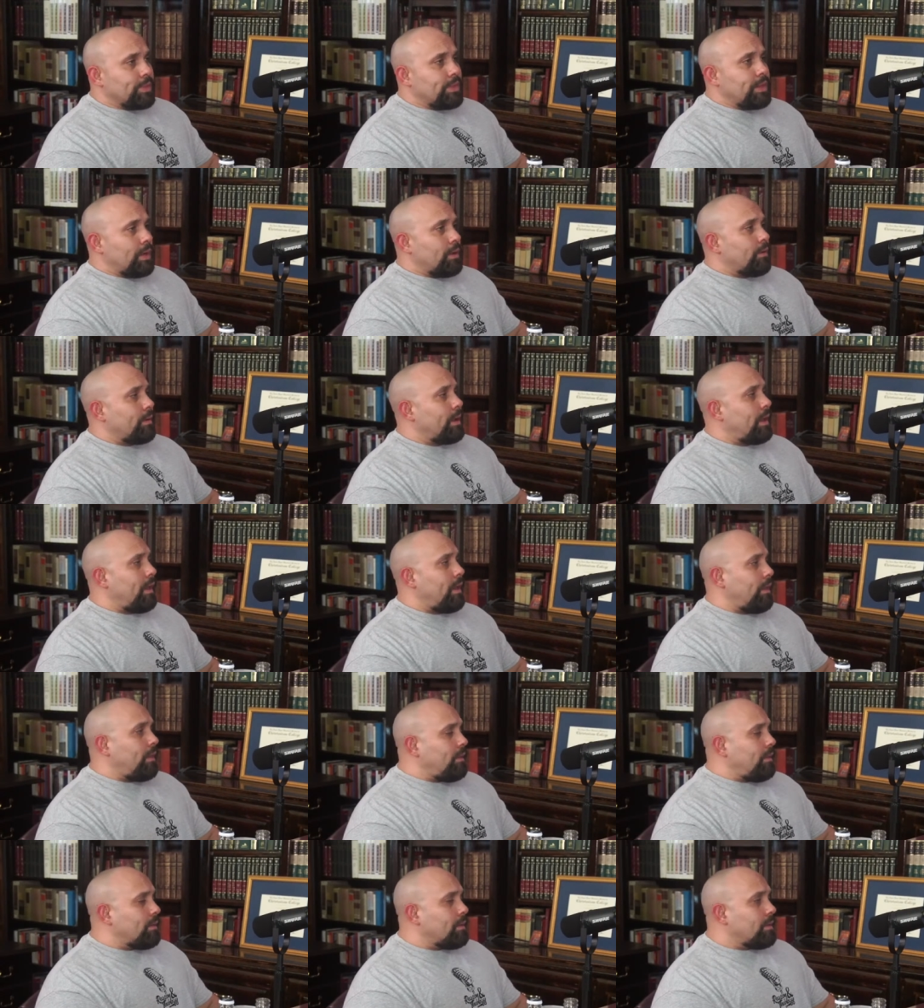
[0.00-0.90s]
They're
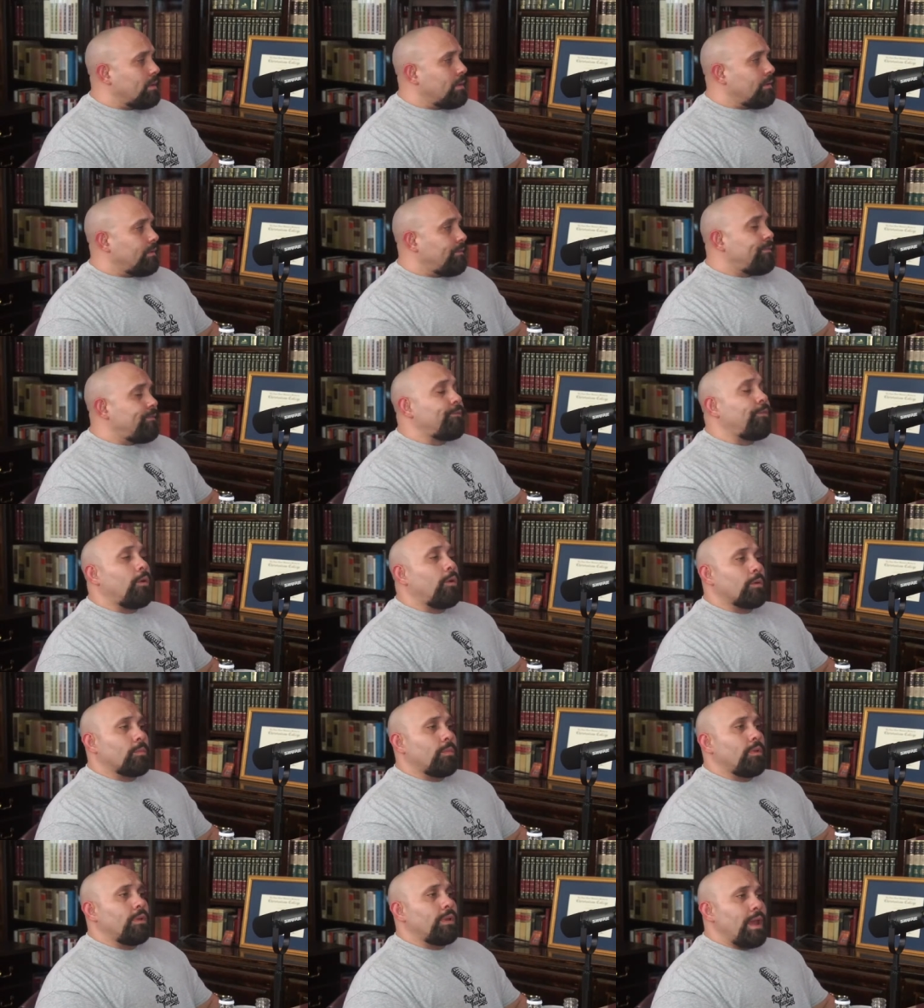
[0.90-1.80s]
a
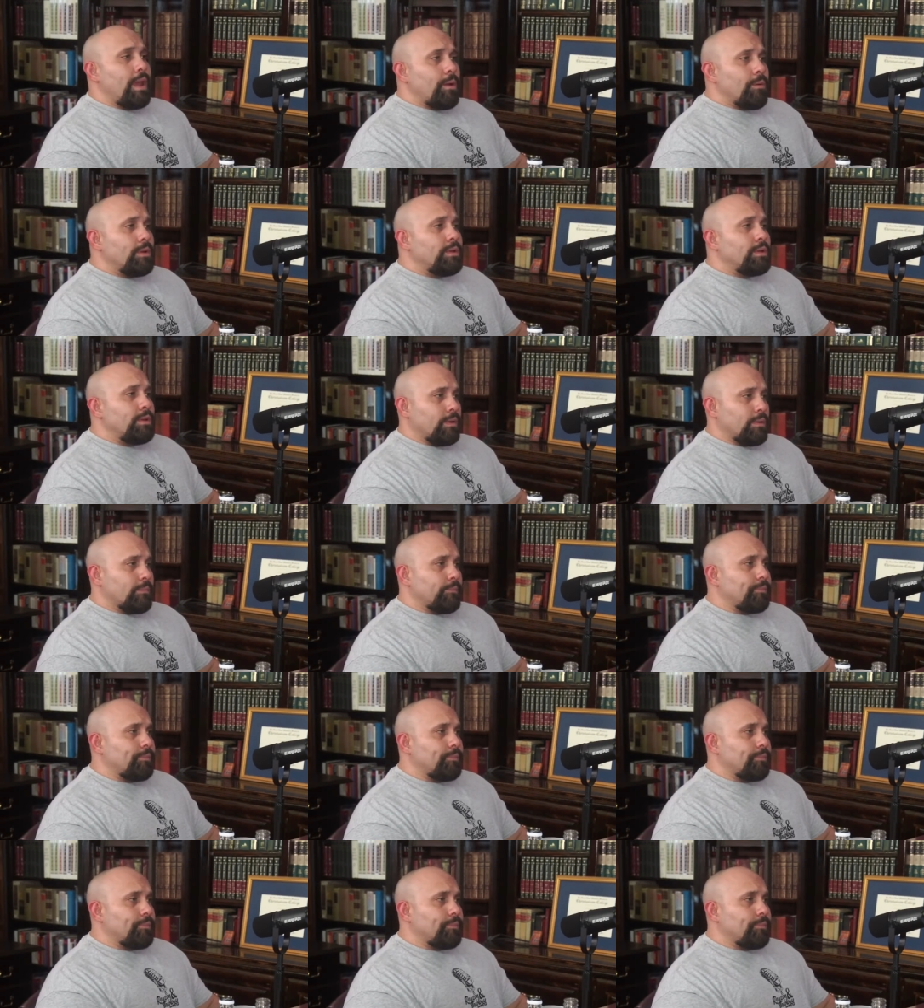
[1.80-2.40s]
formal heretic,